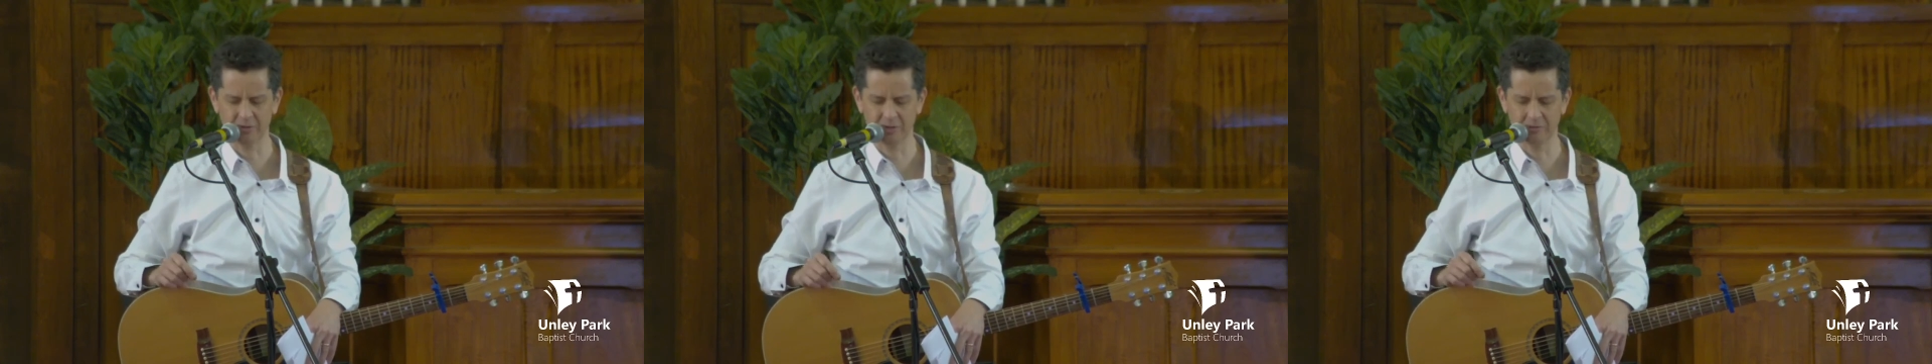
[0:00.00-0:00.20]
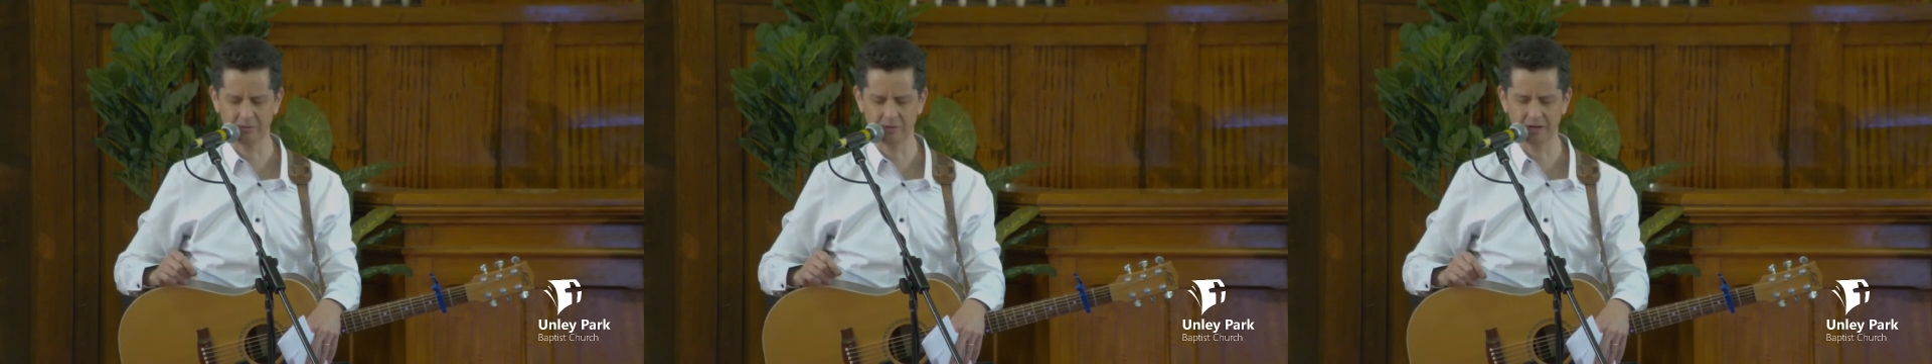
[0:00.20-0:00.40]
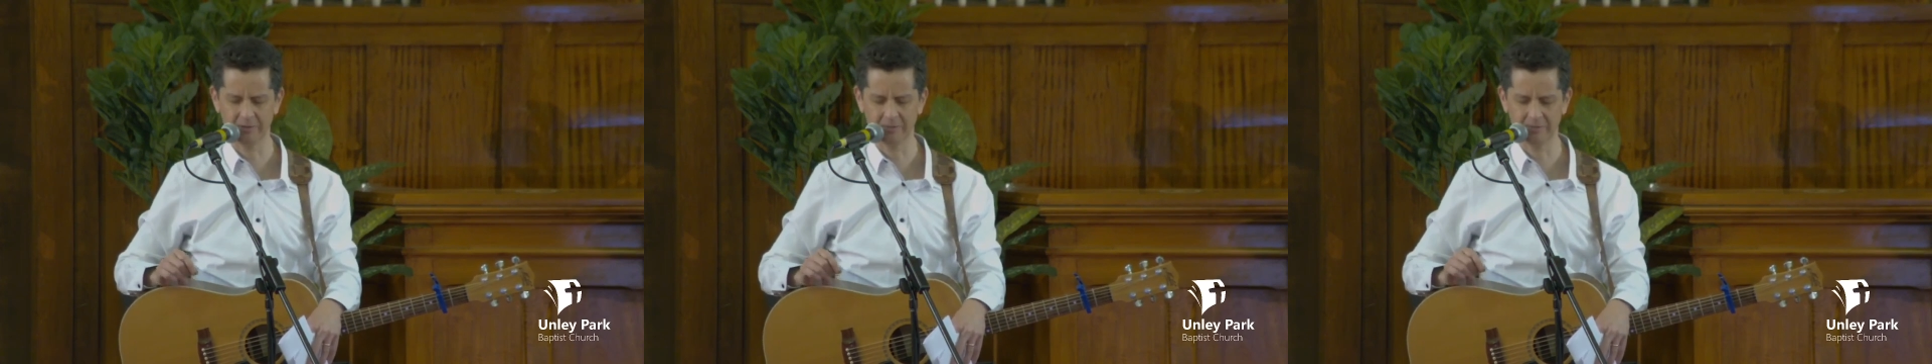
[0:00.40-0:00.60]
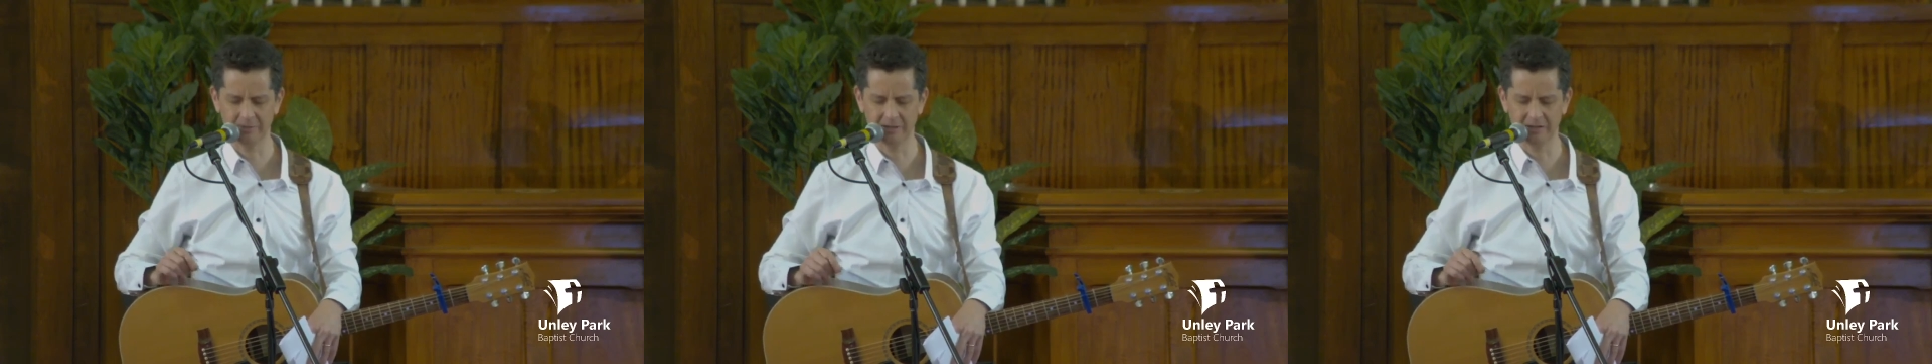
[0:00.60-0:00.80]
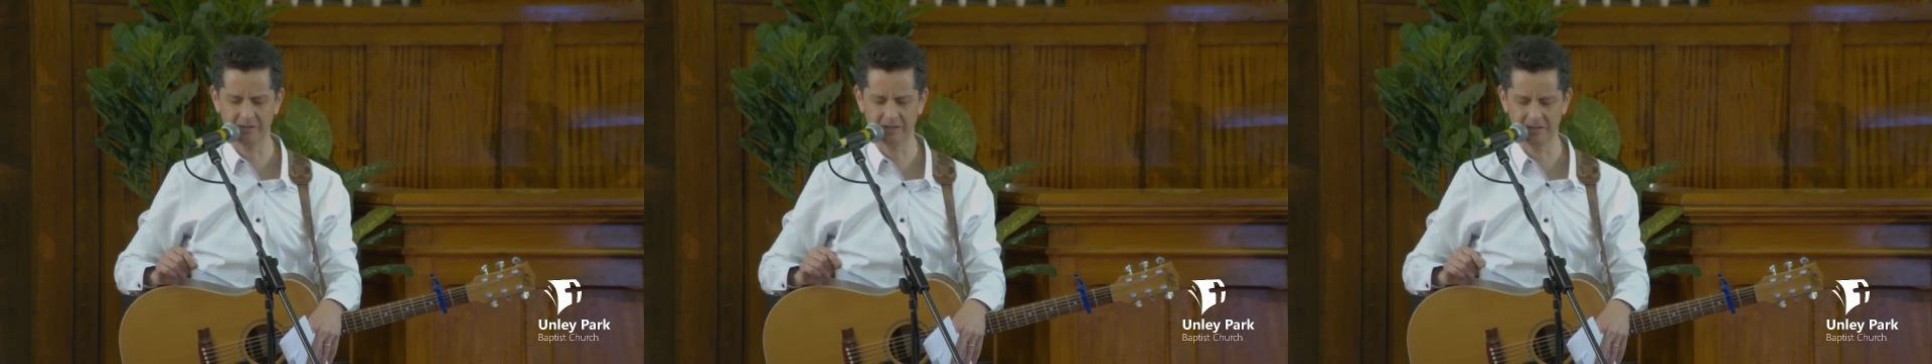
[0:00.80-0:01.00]
we might
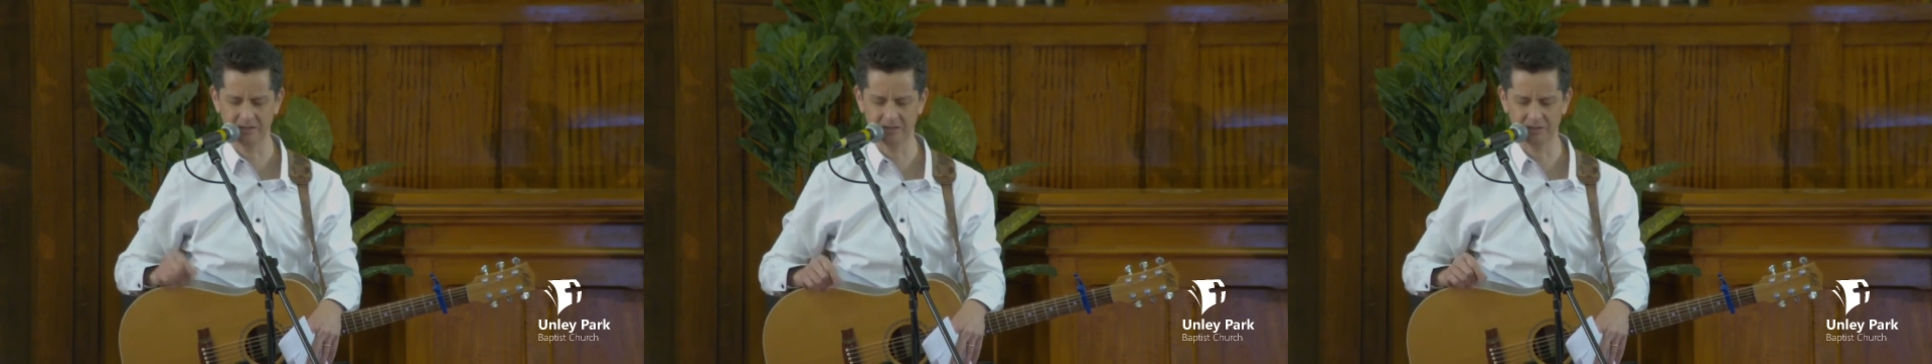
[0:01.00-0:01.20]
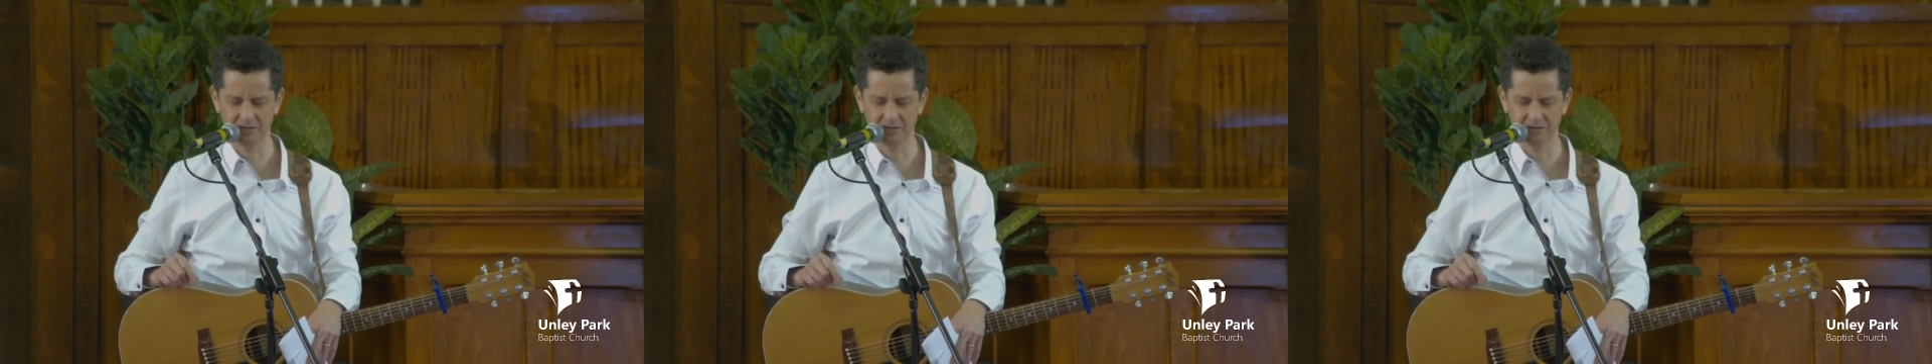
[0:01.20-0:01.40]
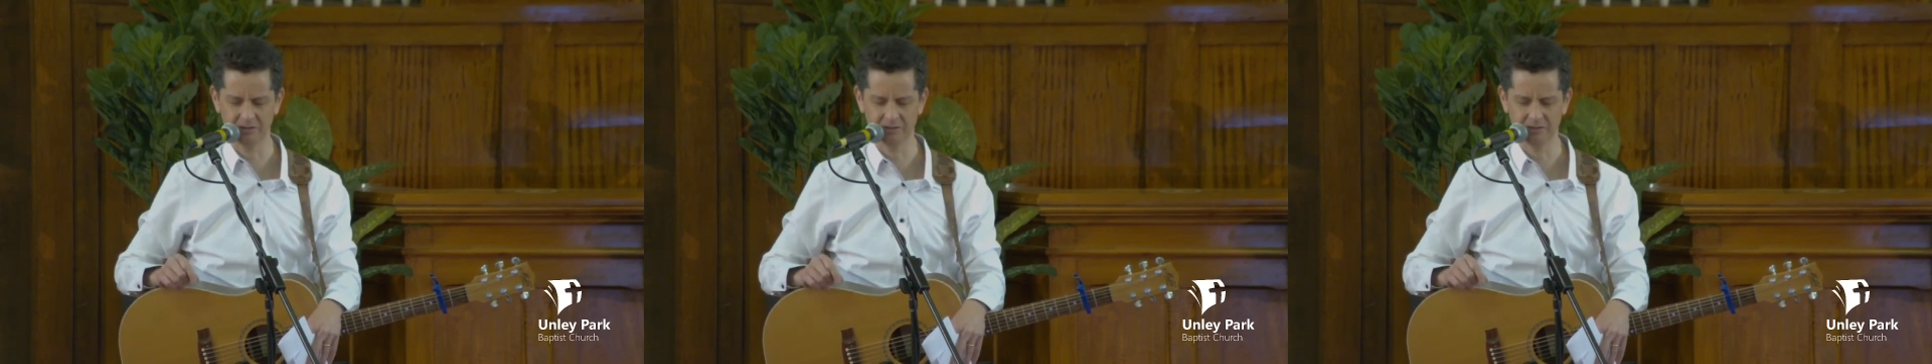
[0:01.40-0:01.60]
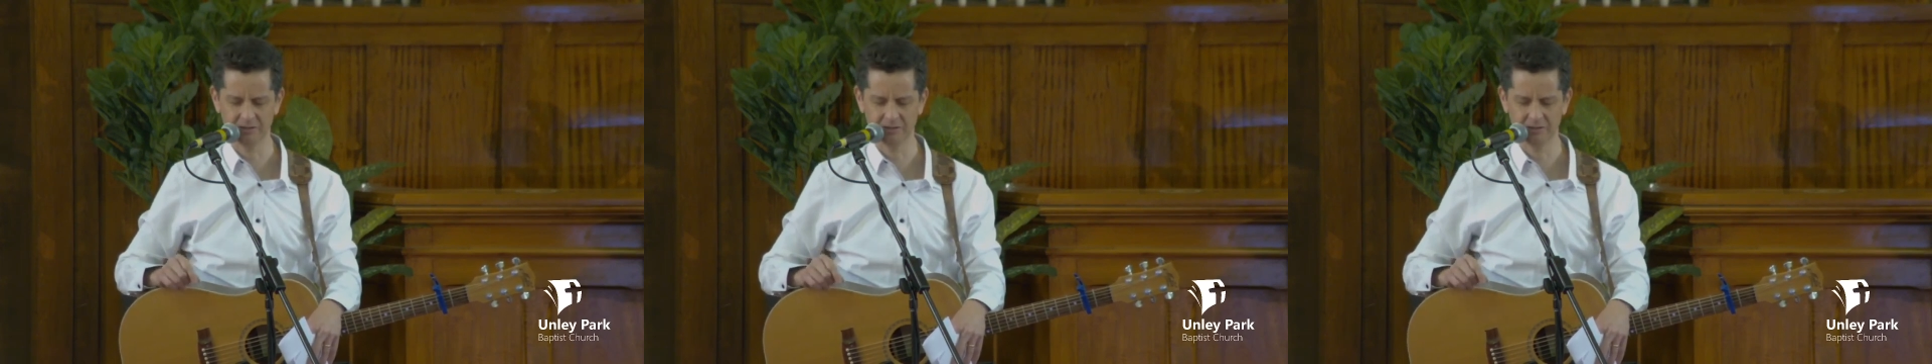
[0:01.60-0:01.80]
be that church